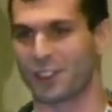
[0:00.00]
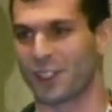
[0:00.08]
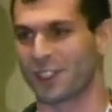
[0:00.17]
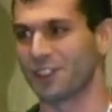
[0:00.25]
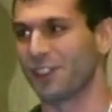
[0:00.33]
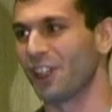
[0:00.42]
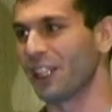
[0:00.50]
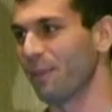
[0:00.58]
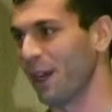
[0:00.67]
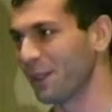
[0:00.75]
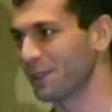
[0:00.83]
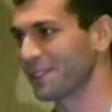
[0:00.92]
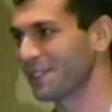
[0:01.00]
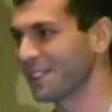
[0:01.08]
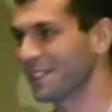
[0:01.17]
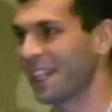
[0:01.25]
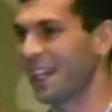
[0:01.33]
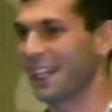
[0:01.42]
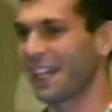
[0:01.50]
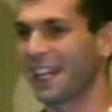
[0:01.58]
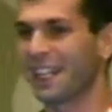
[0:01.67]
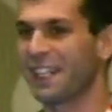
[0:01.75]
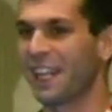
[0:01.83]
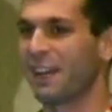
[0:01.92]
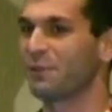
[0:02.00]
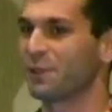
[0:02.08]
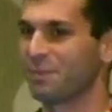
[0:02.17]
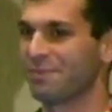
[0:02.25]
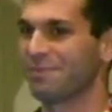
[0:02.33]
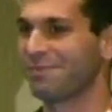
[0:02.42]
talk is not about, because I kind of have to